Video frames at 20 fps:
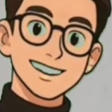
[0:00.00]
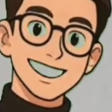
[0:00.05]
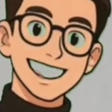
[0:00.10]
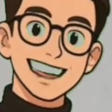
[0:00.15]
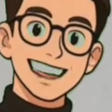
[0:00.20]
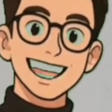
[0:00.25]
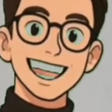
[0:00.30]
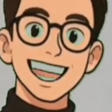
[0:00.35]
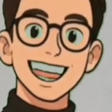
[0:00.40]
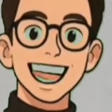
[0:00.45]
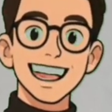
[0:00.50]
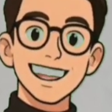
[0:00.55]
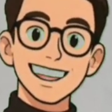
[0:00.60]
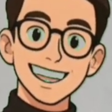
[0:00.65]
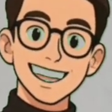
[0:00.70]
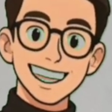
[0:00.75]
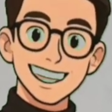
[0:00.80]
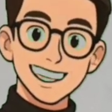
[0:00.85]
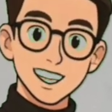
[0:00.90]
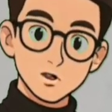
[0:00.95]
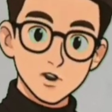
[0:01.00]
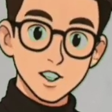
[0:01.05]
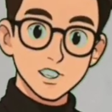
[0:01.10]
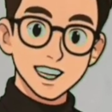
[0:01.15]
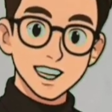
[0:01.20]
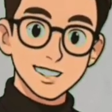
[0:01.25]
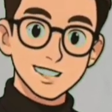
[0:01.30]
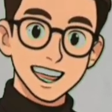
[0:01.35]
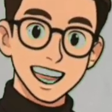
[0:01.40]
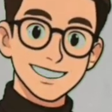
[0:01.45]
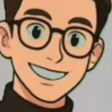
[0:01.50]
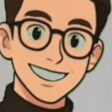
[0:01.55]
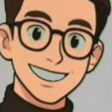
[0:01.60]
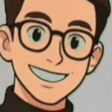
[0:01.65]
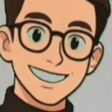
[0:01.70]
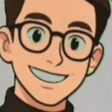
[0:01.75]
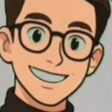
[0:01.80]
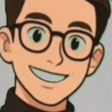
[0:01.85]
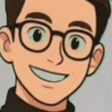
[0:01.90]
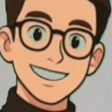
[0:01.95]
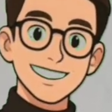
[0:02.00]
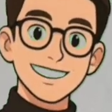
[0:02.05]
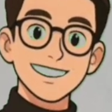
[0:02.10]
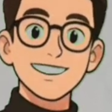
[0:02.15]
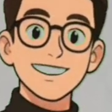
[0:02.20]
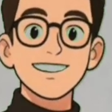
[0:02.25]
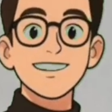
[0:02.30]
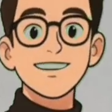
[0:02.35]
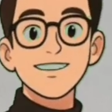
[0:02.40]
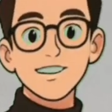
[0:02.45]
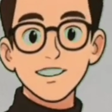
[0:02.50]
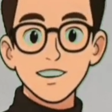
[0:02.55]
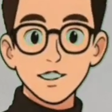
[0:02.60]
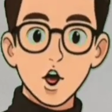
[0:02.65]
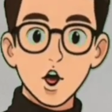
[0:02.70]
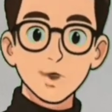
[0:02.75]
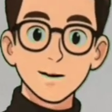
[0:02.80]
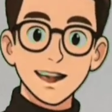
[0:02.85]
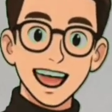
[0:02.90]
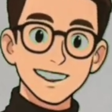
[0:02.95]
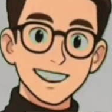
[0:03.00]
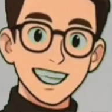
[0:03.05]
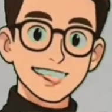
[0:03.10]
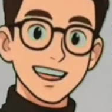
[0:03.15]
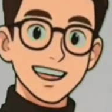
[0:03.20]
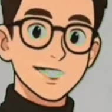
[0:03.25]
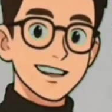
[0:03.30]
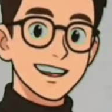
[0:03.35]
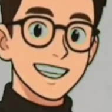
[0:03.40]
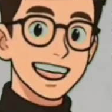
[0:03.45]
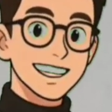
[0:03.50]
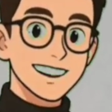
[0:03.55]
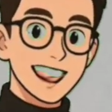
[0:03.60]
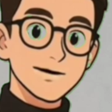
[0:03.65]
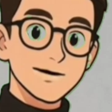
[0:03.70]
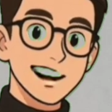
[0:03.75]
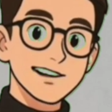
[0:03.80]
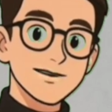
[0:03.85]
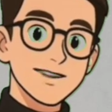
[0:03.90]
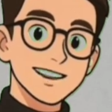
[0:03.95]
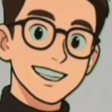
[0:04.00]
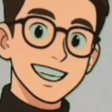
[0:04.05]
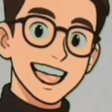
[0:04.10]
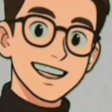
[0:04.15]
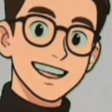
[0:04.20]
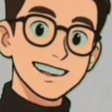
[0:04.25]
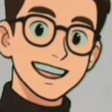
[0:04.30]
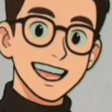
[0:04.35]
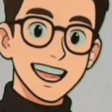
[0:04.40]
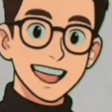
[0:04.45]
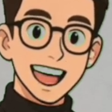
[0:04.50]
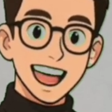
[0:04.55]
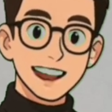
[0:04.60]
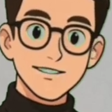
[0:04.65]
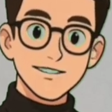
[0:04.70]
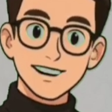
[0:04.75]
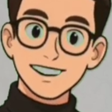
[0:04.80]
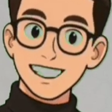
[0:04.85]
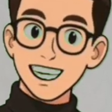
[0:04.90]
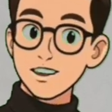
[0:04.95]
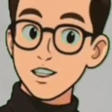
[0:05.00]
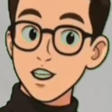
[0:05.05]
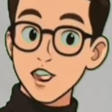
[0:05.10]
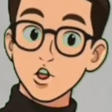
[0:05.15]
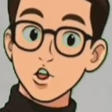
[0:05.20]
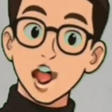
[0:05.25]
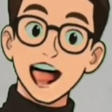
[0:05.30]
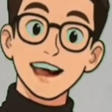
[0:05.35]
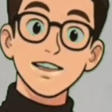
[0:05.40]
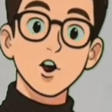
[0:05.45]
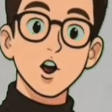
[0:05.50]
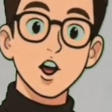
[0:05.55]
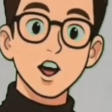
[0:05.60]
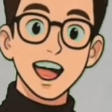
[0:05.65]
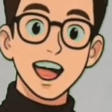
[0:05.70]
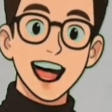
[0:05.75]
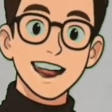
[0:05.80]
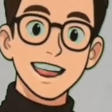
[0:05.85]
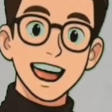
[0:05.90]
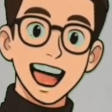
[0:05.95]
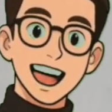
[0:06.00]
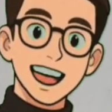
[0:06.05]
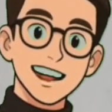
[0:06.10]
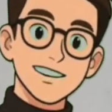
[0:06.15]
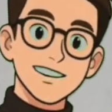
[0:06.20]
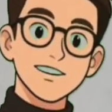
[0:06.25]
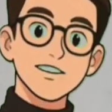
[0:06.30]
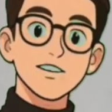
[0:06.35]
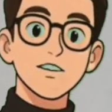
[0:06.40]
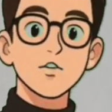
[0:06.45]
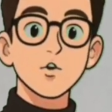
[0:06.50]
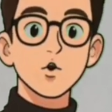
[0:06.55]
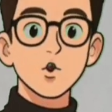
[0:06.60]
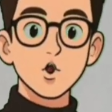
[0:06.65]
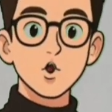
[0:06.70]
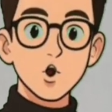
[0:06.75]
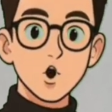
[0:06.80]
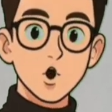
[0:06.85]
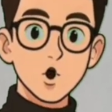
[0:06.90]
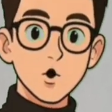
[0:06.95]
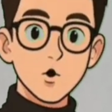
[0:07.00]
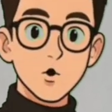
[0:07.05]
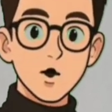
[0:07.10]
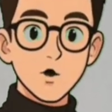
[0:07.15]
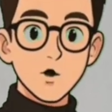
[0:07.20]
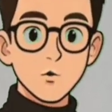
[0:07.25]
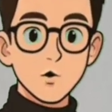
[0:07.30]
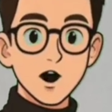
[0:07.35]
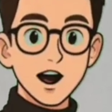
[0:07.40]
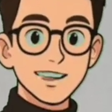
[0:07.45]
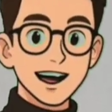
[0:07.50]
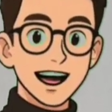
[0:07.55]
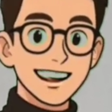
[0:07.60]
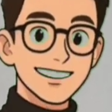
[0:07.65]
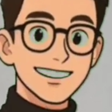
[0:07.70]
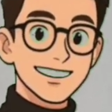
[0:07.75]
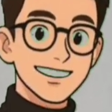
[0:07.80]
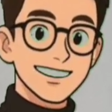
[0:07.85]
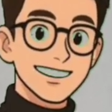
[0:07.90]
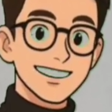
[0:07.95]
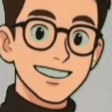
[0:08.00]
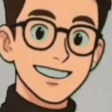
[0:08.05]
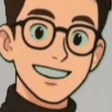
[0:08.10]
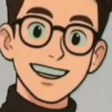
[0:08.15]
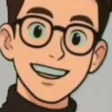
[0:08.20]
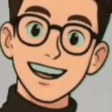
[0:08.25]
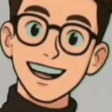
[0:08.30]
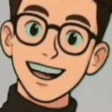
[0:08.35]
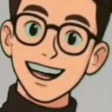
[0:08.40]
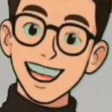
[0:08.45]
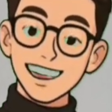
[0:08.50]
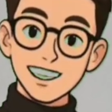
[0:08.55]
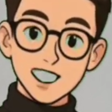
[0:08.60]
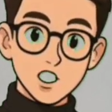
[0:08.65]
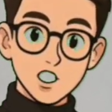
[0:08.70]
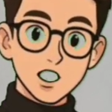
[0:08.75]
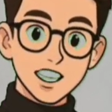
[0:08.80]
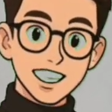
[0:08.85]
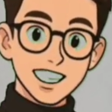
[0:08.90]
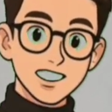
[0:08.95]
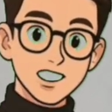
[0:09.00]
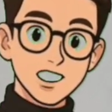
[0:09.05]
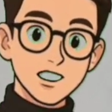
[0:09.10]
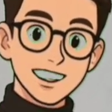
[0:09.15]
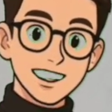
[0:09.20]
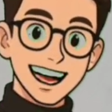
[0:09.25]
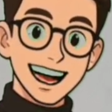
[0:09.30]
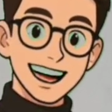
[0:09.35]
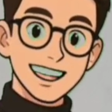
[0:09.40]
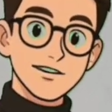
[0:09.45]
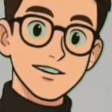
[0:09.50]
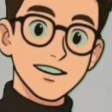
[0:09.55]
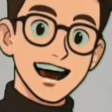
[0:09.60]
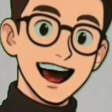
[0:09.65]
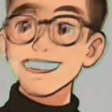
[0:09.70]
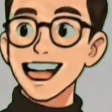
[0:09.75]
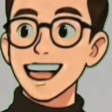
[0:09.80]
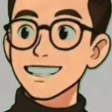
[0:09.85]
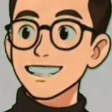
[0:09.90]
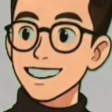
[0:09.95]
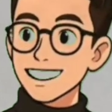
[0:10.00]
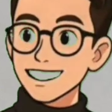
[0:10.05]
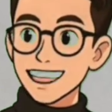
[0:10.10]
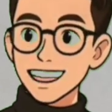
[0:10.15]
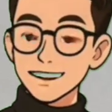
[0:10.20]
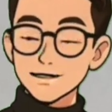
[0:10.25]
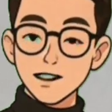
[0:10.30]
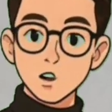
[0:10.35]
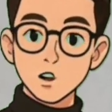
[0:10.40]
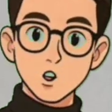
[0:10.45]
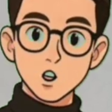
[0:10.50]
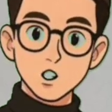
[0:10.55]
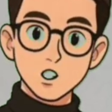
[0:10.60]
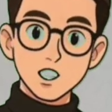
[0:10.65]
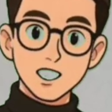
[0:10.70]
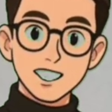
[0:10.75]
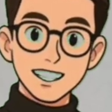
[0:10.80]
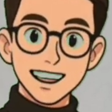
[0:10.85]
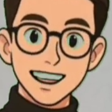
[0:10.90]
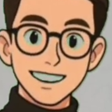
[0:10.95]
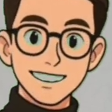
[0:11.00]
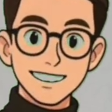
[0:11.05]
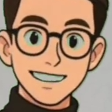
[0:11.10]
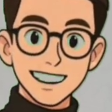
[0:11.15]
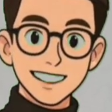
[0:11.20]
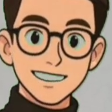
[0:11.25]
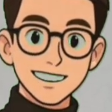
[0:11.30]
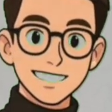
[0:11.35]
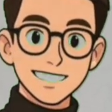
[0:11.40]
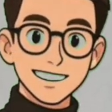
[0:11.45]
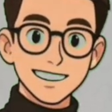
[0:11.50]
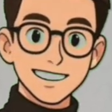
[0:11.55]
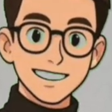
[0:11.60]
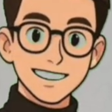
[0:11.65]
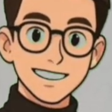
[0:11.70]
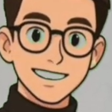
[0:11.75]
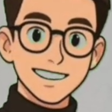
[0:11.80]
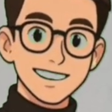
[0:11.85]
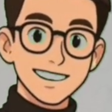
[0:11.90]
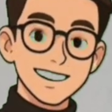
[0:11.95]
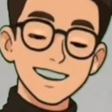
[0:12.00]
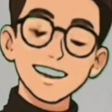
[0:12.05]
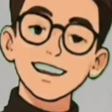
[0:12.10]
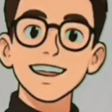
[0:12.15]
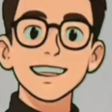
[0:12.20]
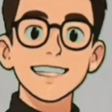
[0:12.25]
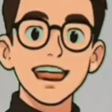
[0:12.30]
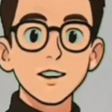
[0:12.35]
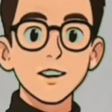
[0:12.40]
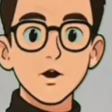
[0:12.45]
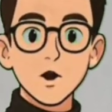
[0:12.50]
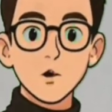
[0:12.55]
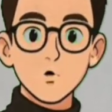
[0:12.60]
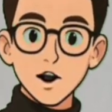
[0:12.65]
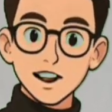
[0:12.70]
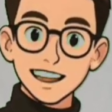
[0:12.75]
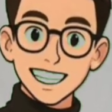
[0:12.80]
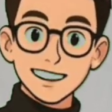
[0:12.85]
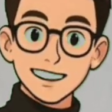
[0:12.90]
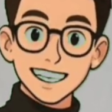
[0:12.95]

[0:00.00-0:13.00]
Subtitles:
To describe waves, we use some of the same terms that are used to describe harmonic motion. For a transverse wave, the amplitude, A, is the greatest distance the wave displaces a particle from its average position.